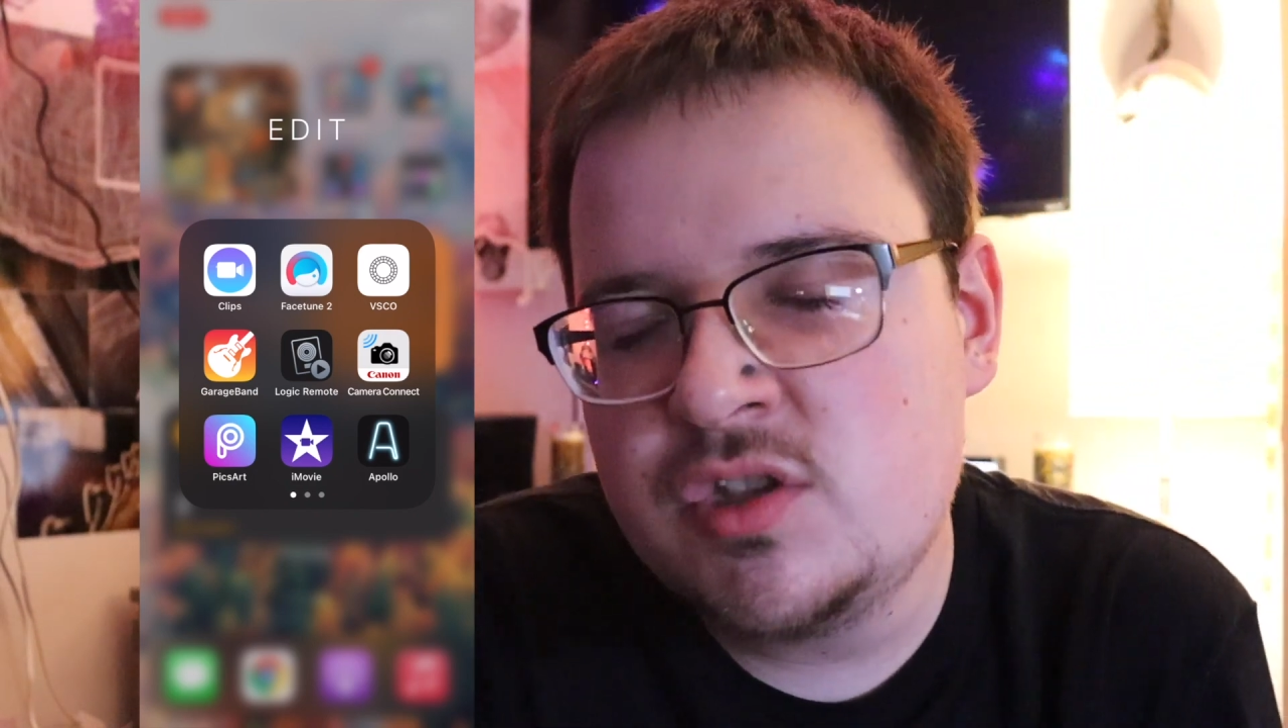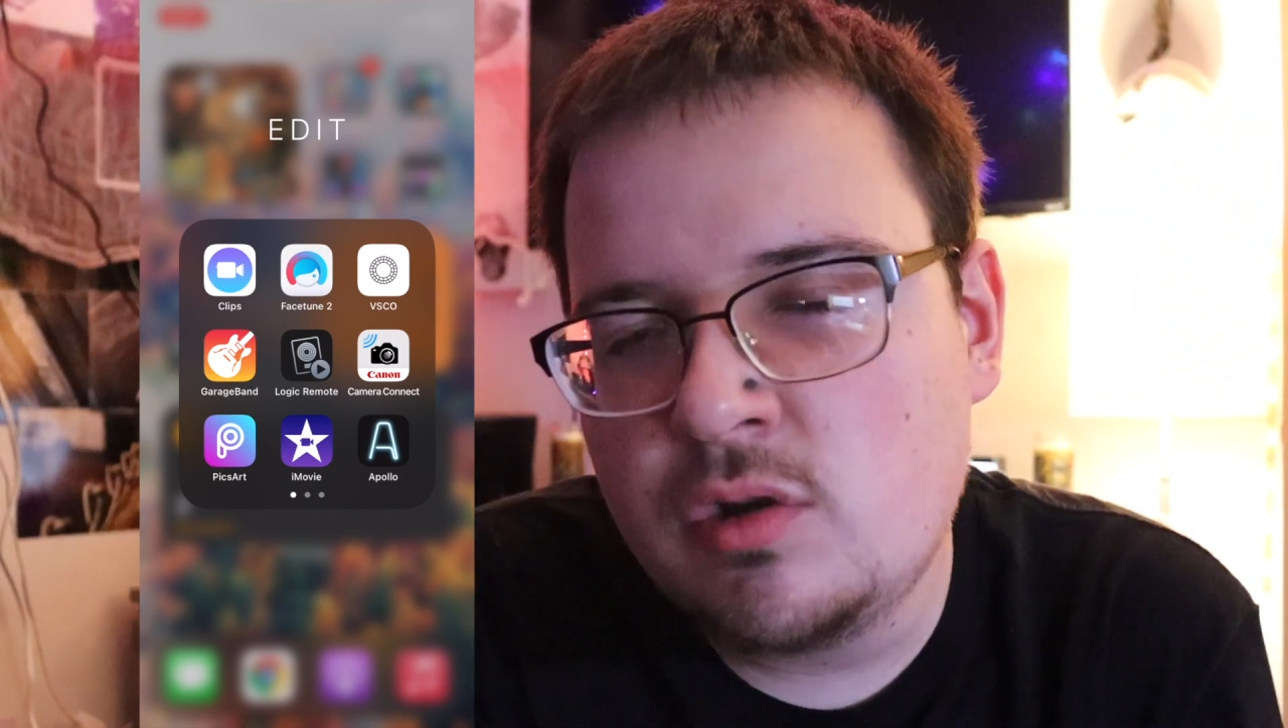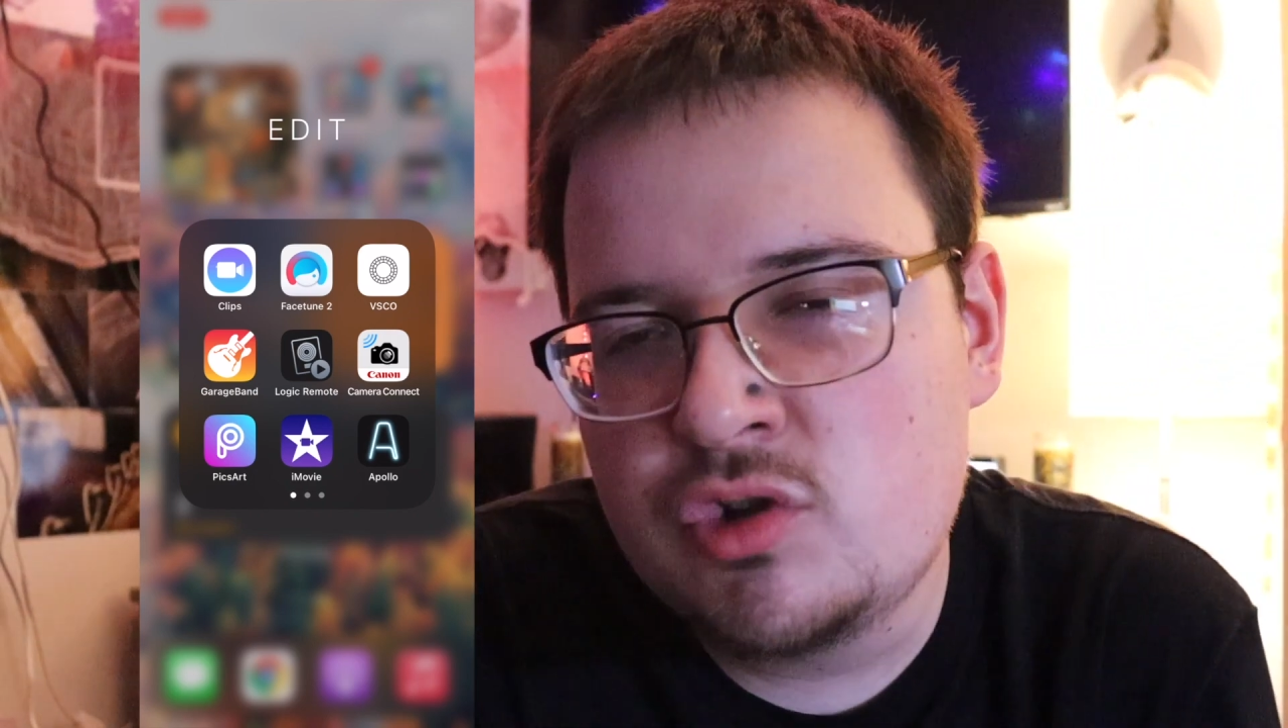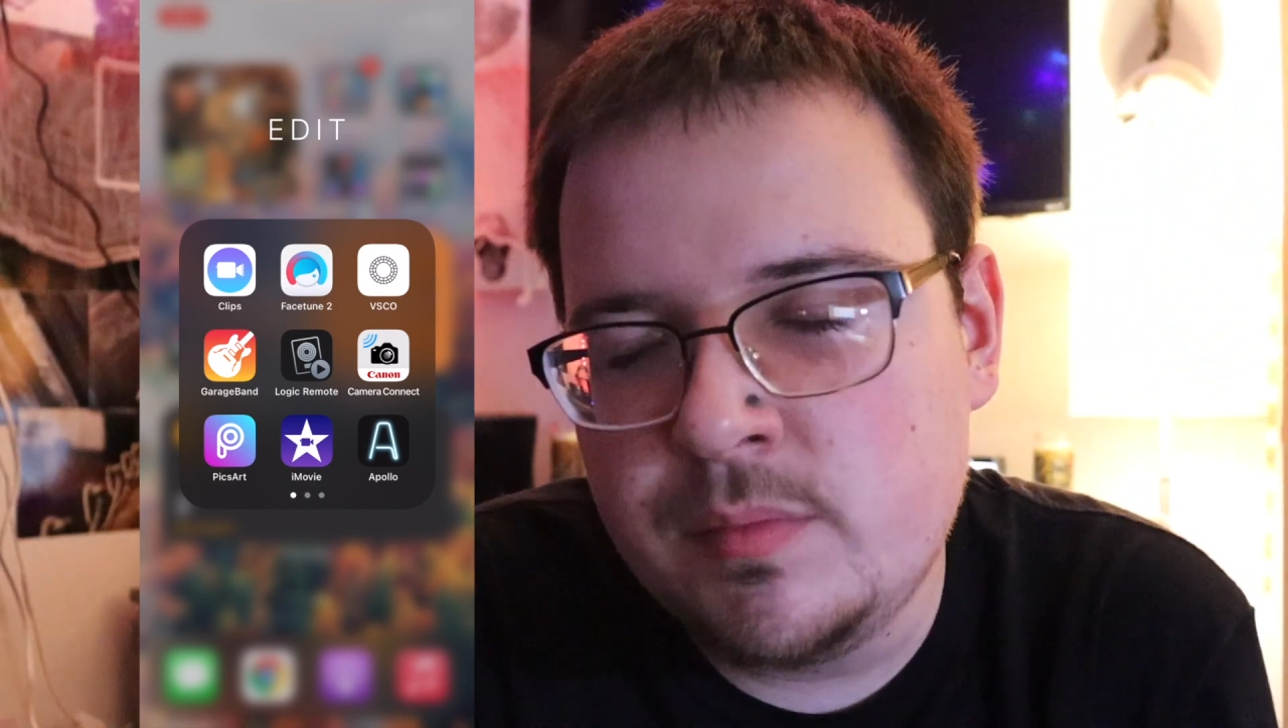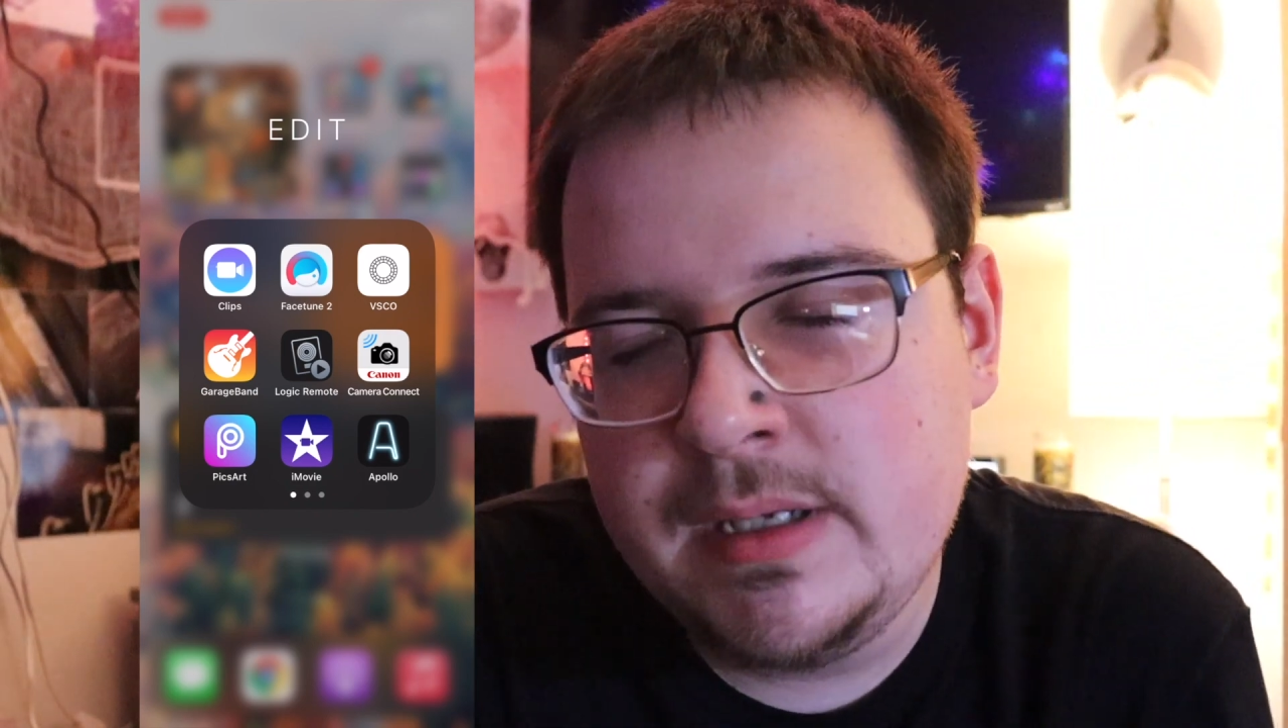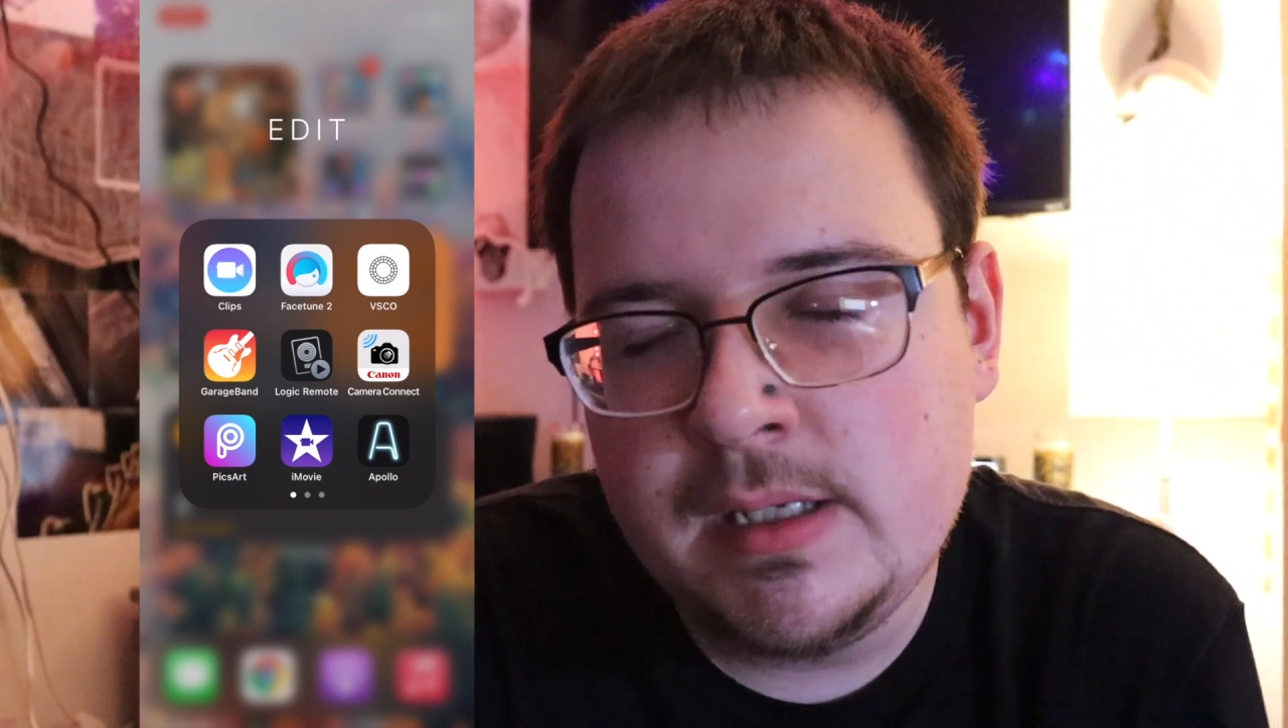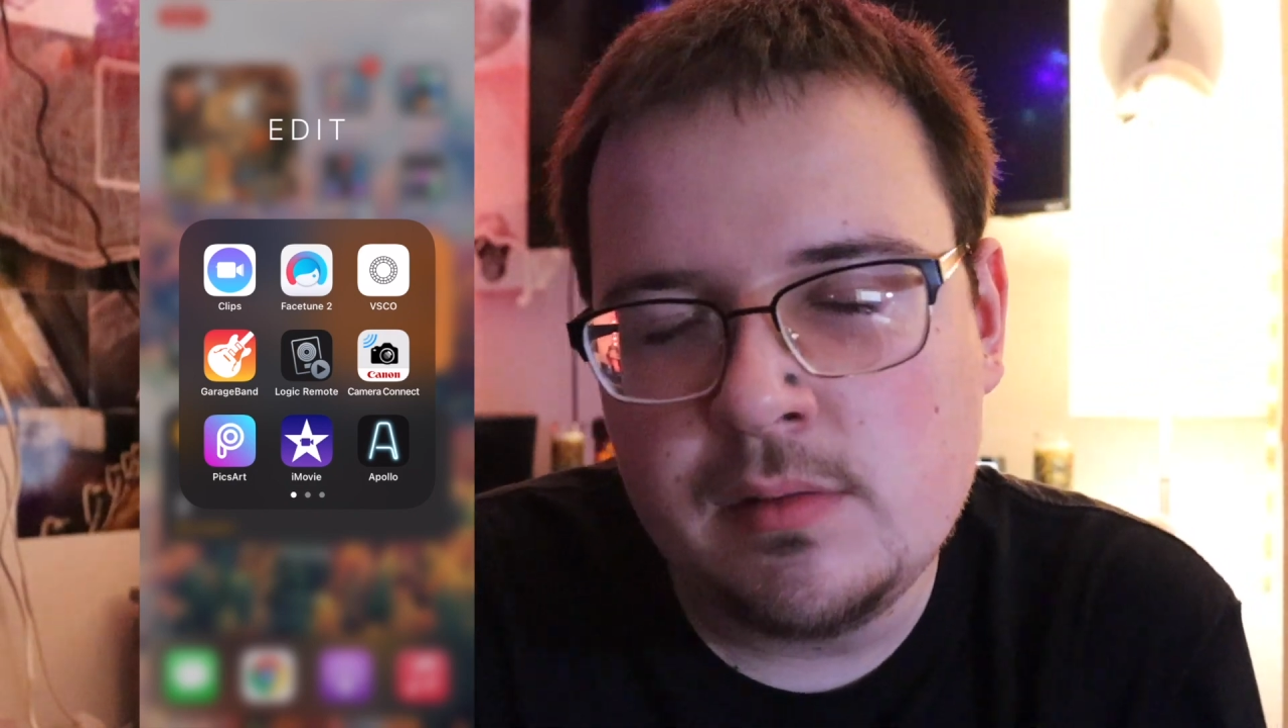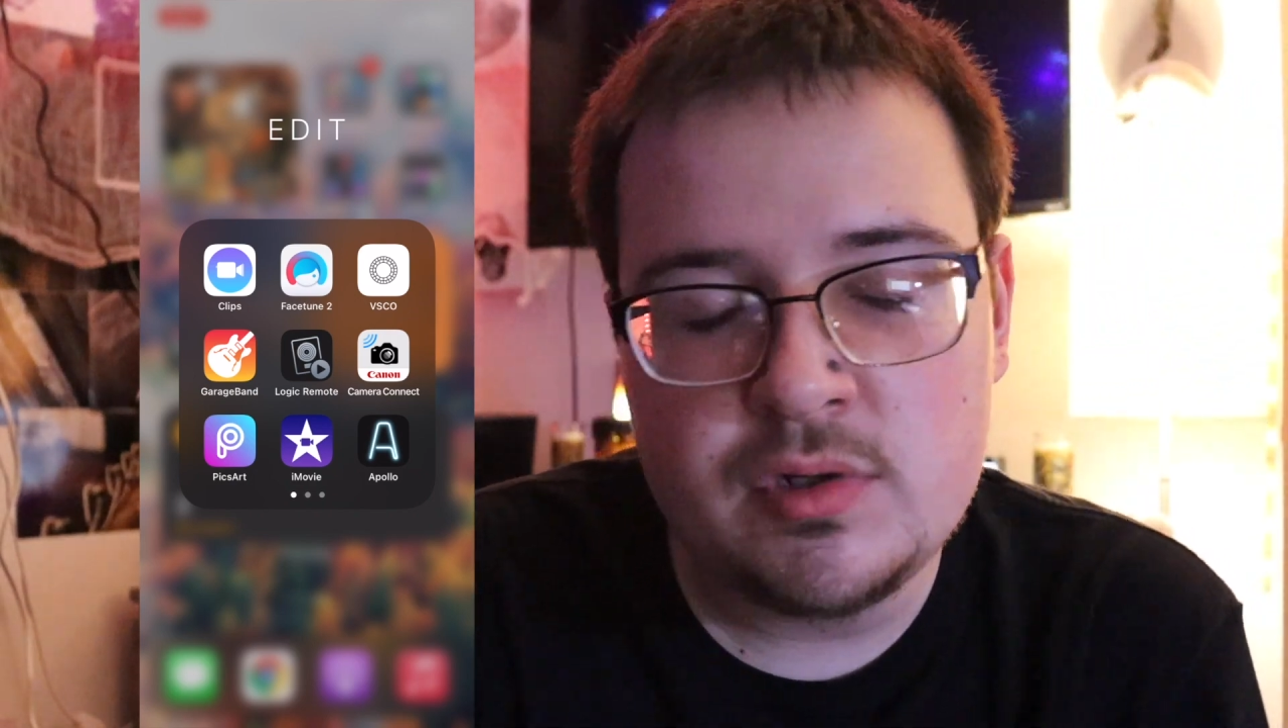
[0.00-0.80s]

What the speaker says: social media,